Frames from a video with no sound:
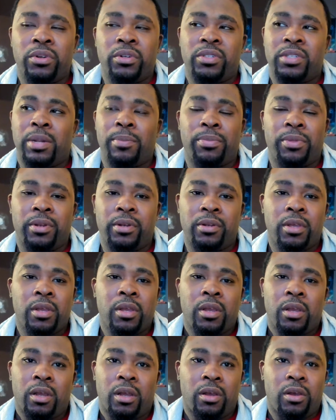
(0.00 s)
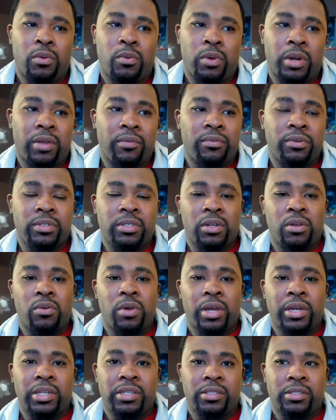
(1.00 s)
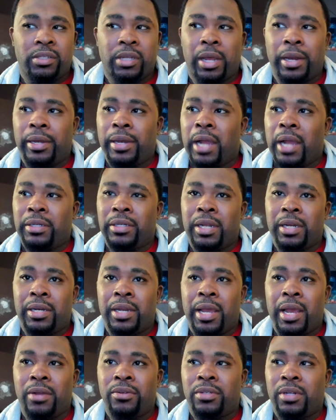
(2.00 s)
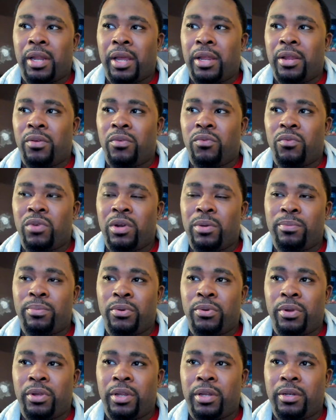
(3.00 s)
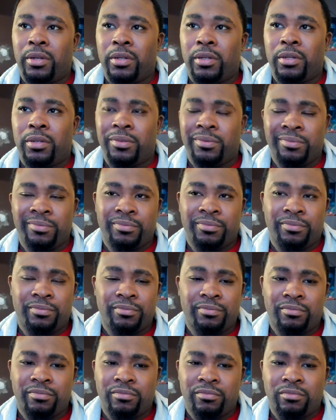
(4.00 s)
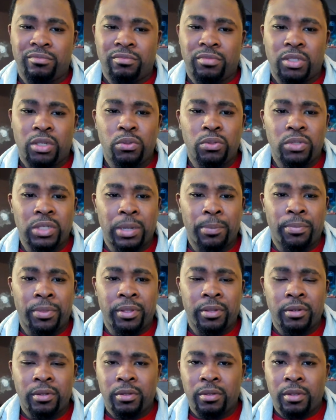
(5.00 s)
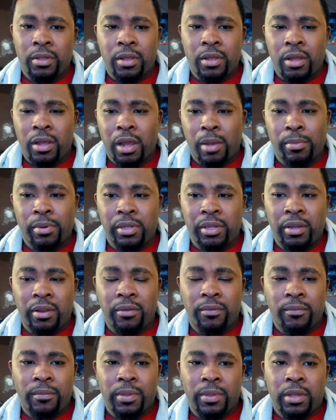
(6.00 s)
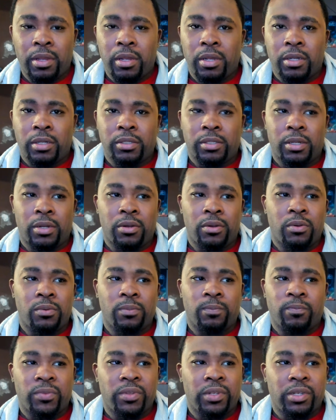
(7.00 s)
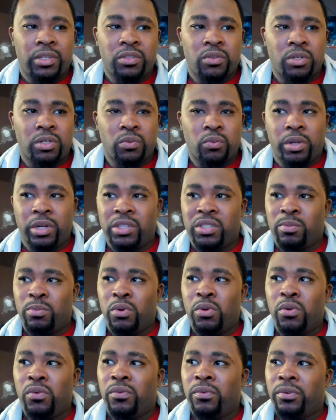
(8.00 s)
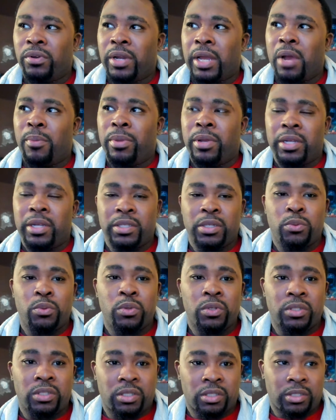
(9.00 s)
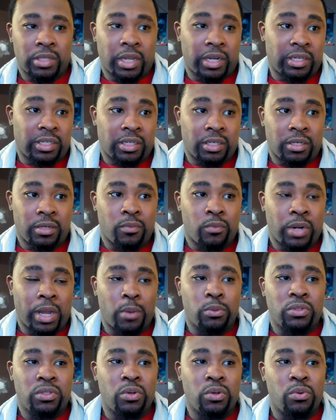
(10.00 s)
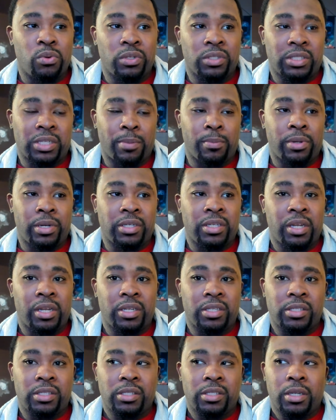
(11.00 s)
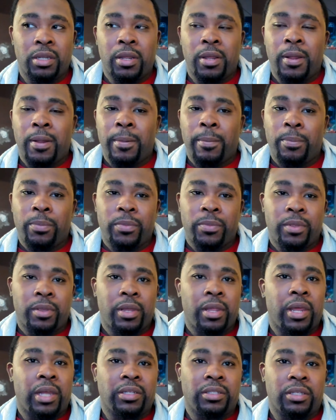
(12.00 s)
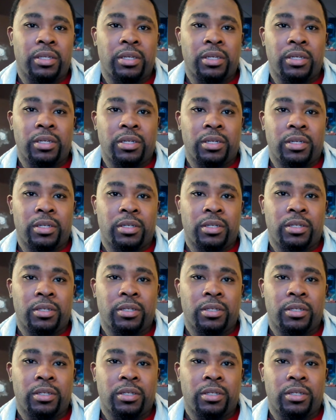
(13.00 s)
something, whatever. So I knocked that down to like 1.2 something, I believe. So it's running smoother now because it was like when I was doing some of the tests, like the